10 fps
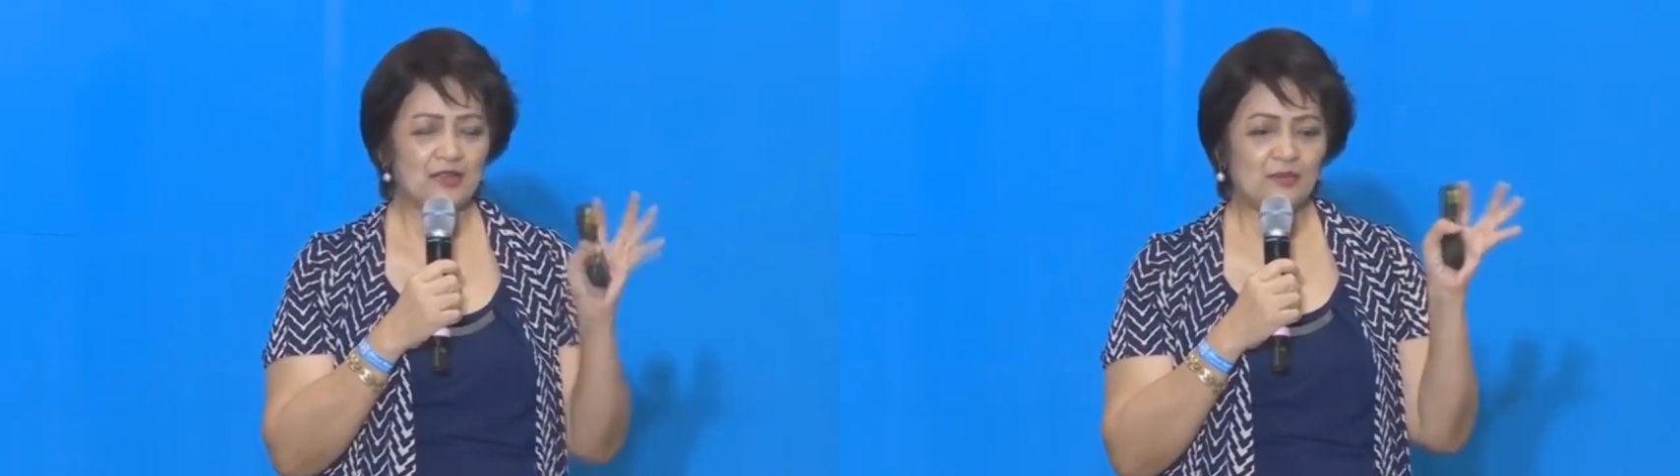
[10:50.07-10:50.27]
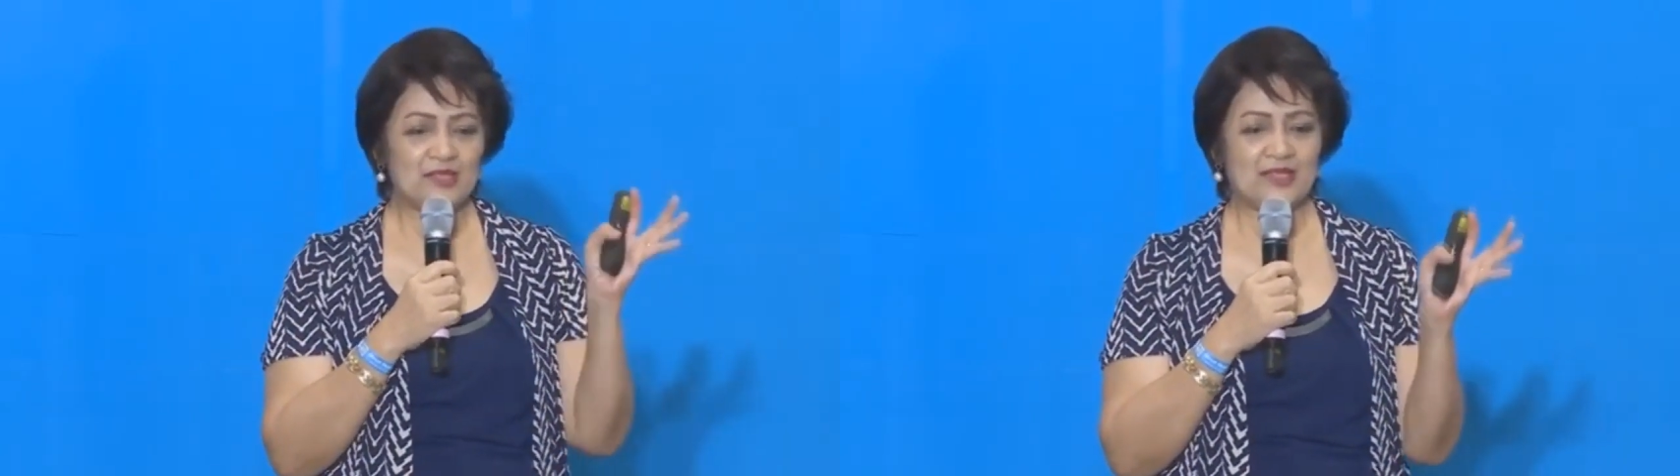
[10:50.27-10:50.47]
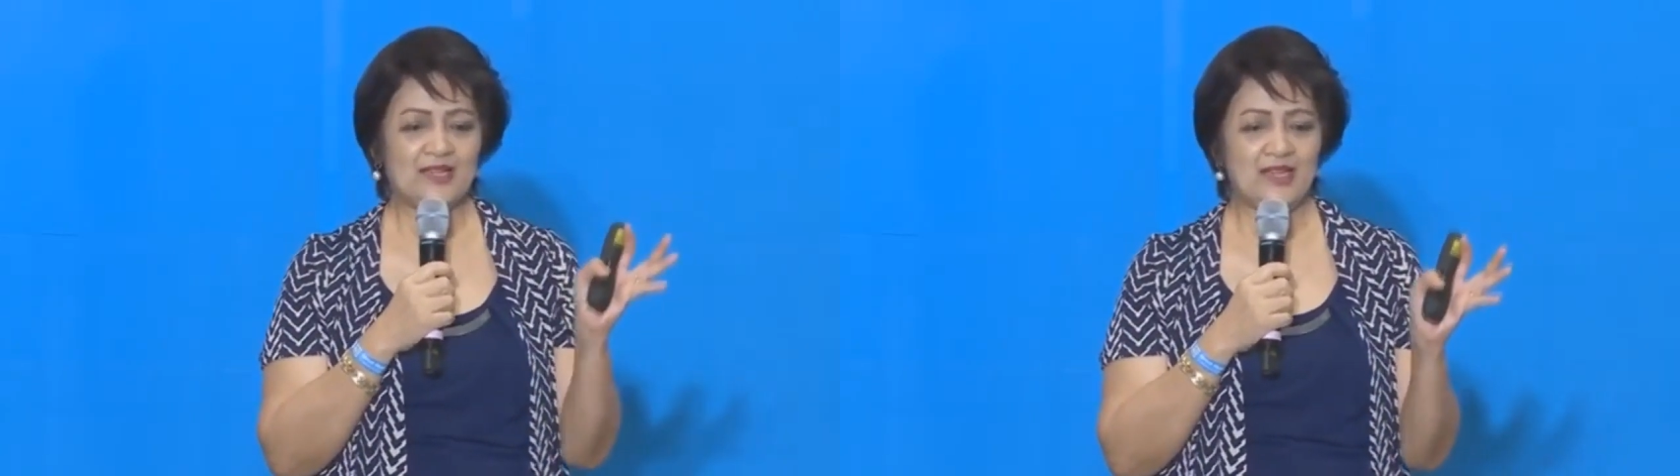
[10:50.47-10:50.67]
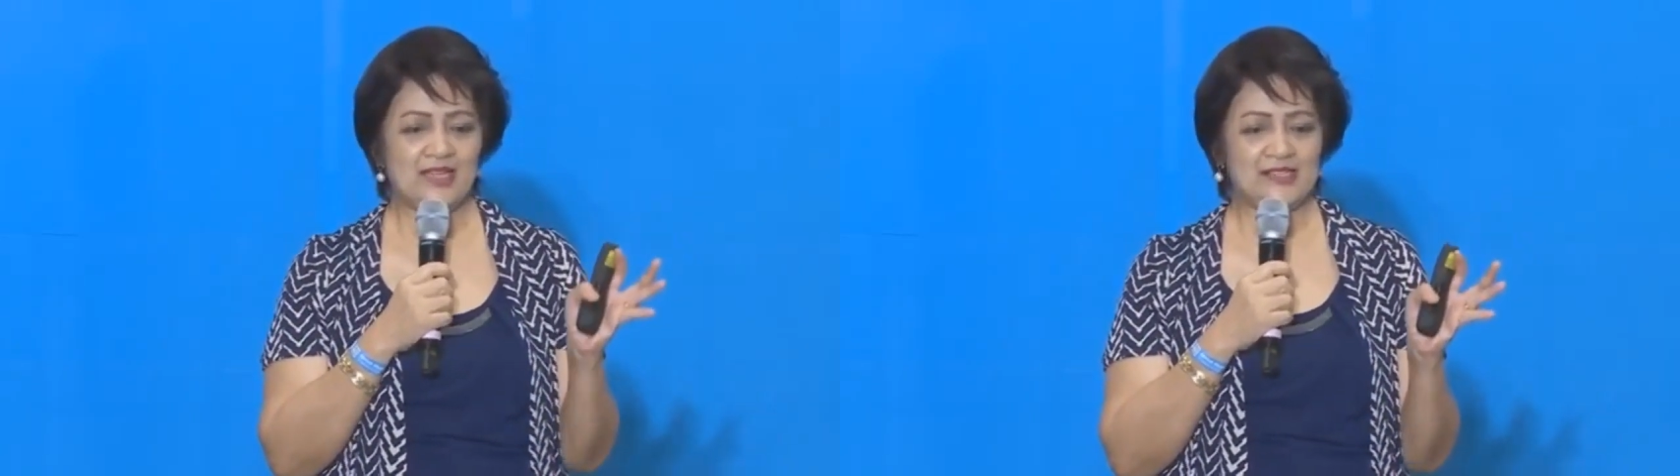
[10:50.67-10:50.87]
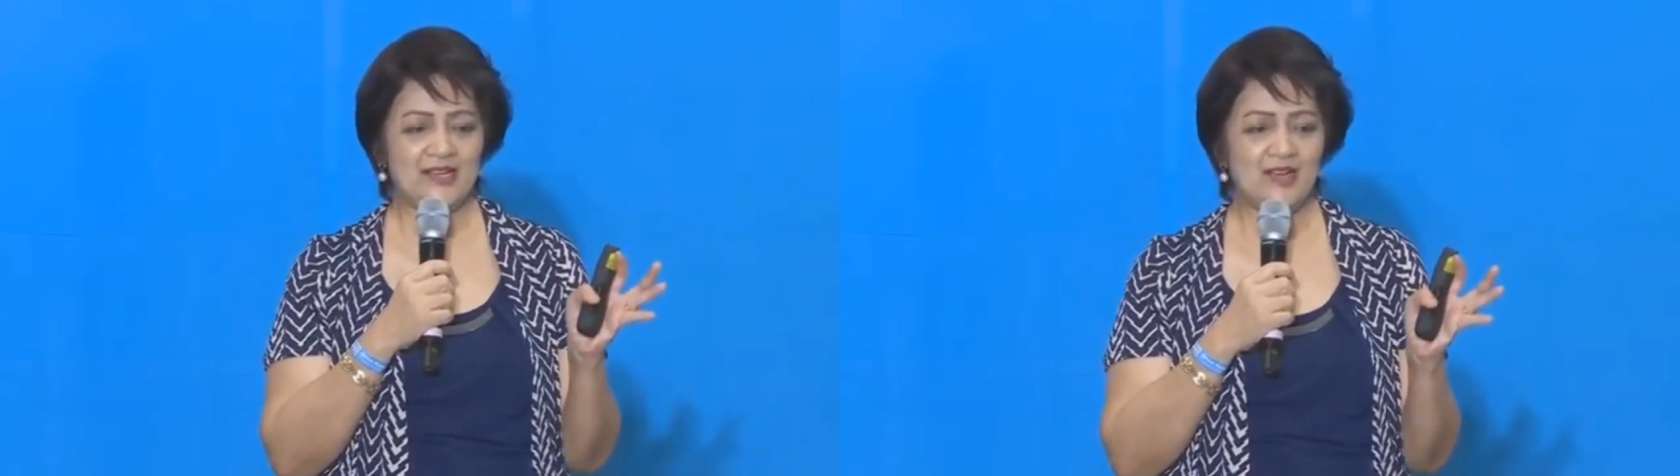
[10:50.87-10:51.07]
for more than a
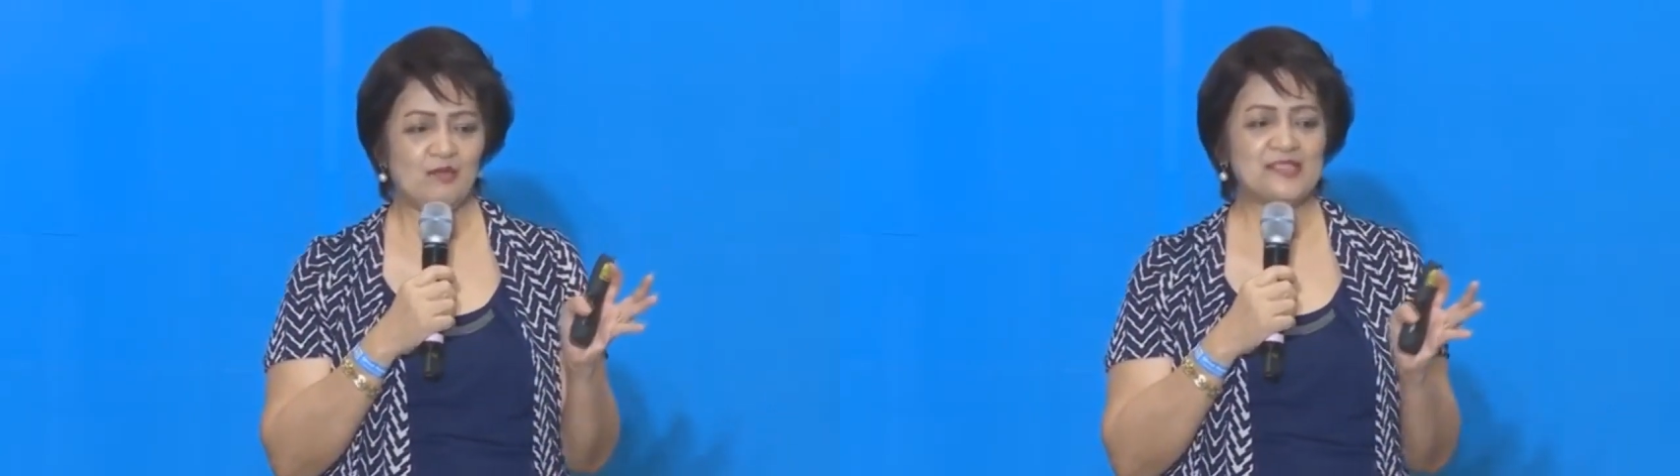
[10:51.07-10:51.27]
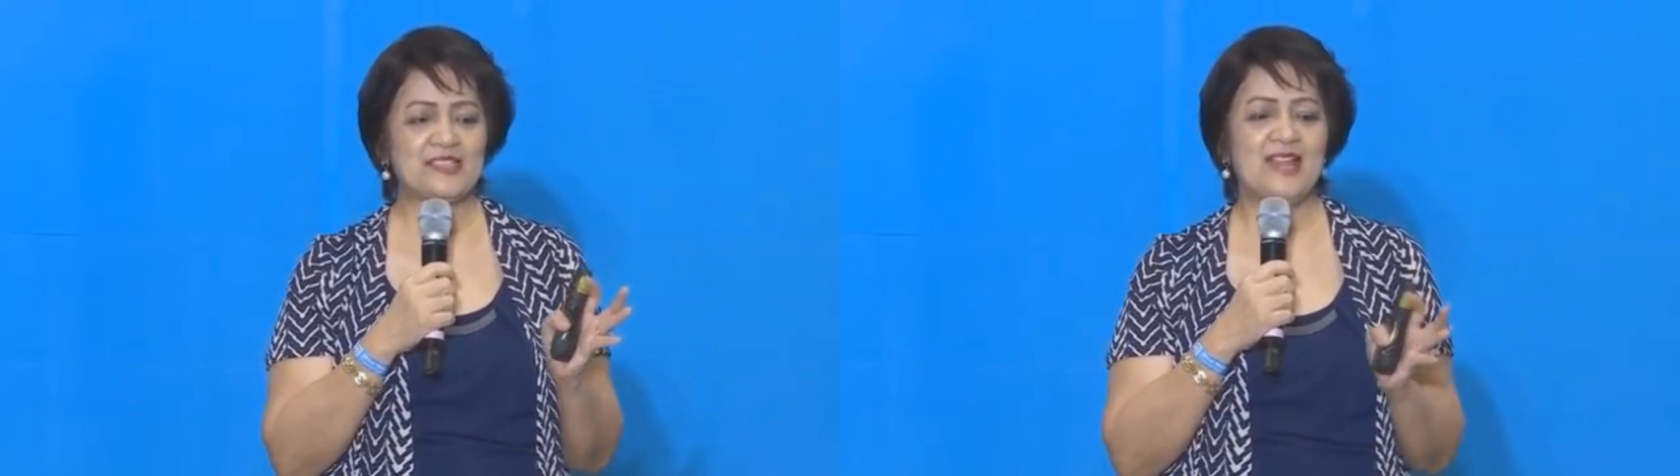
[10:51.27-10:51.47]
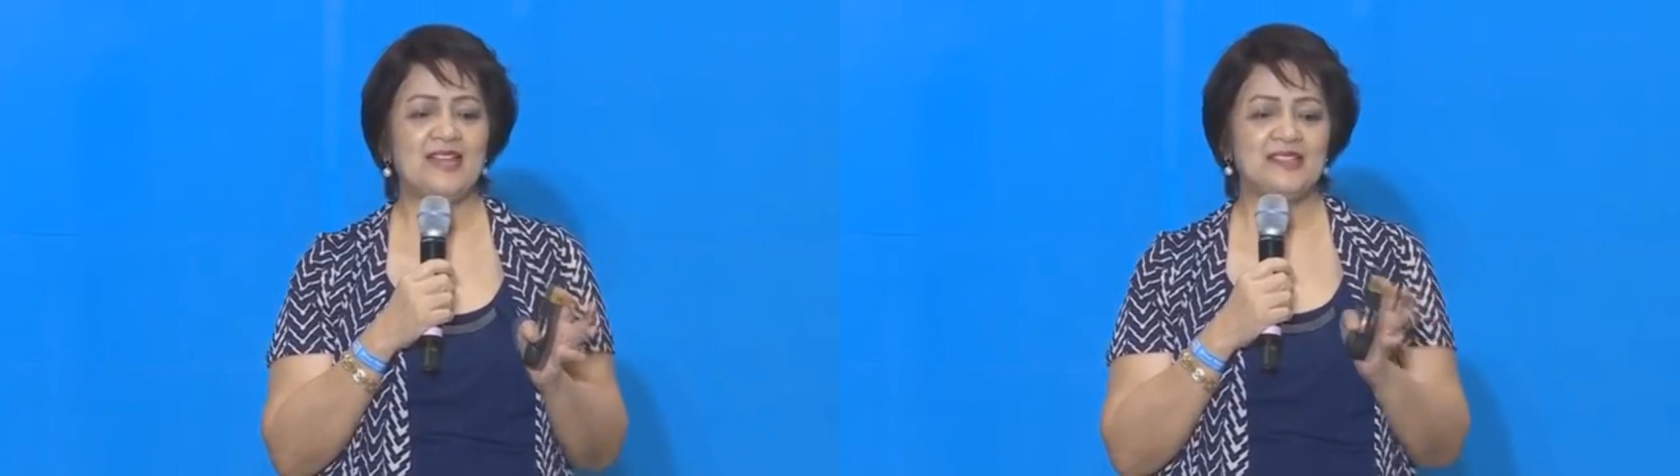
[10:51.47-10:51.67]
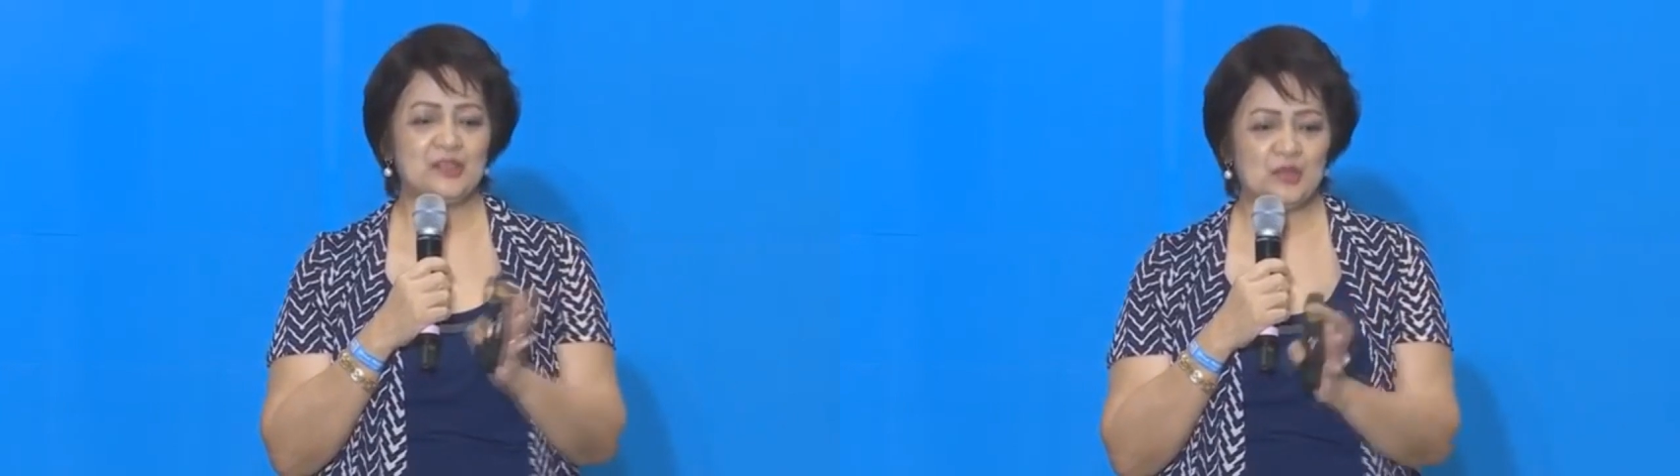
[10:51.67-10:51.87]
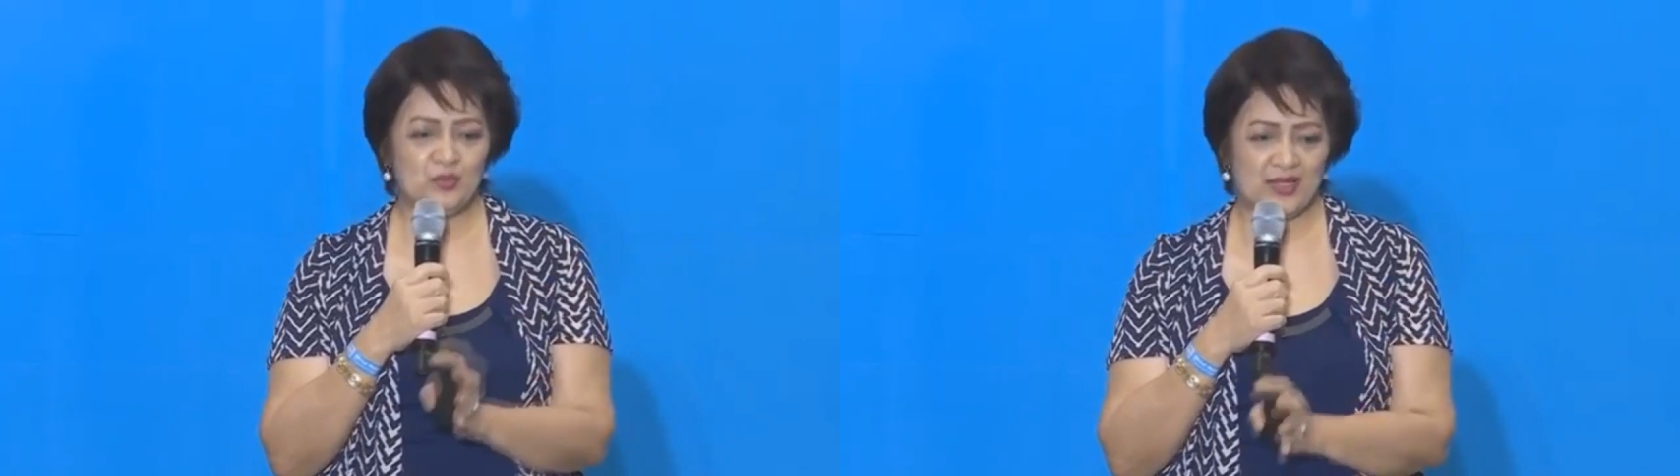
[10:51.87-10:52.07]
year. What's another
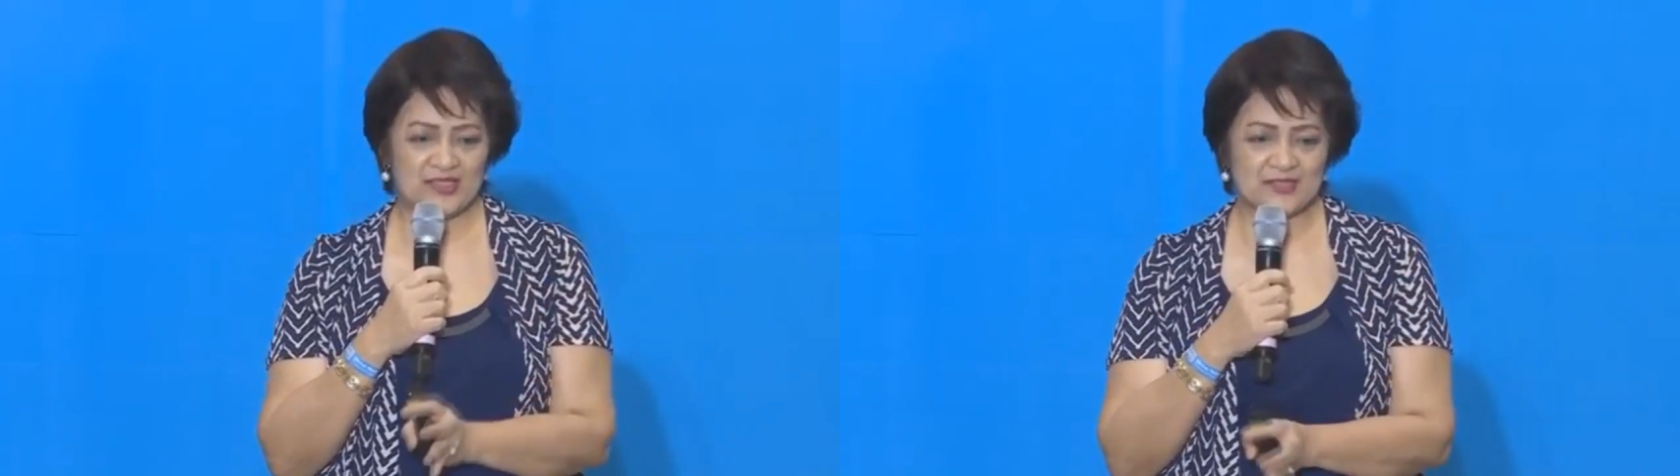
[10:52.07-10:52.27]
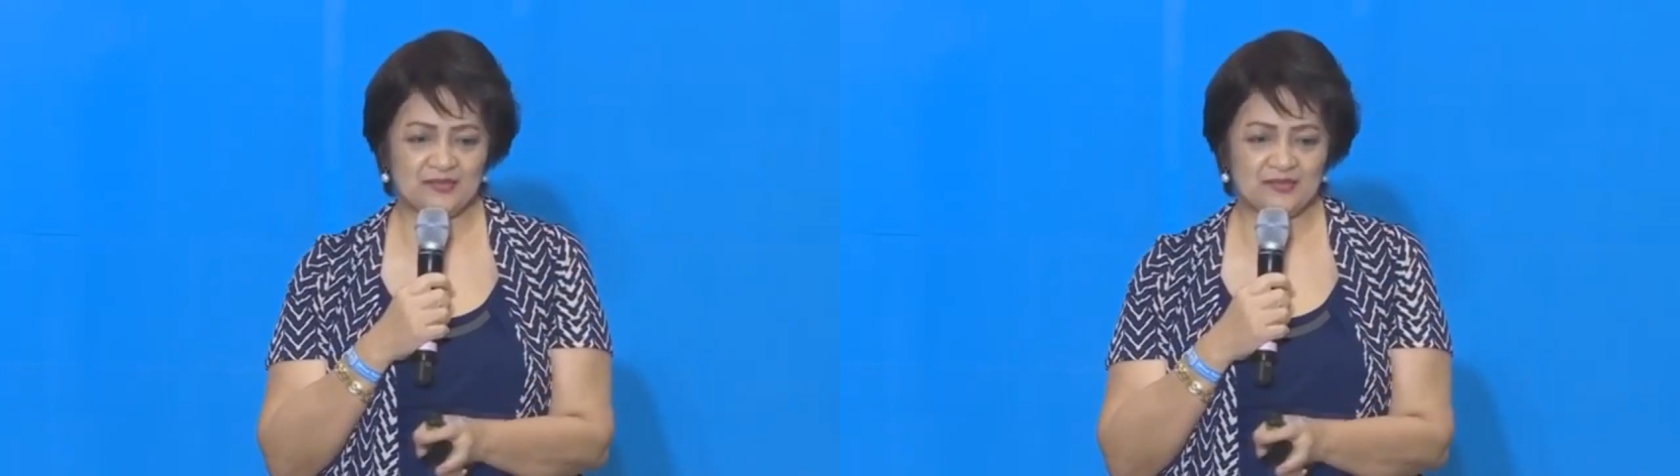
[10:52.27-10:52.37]
2 weeks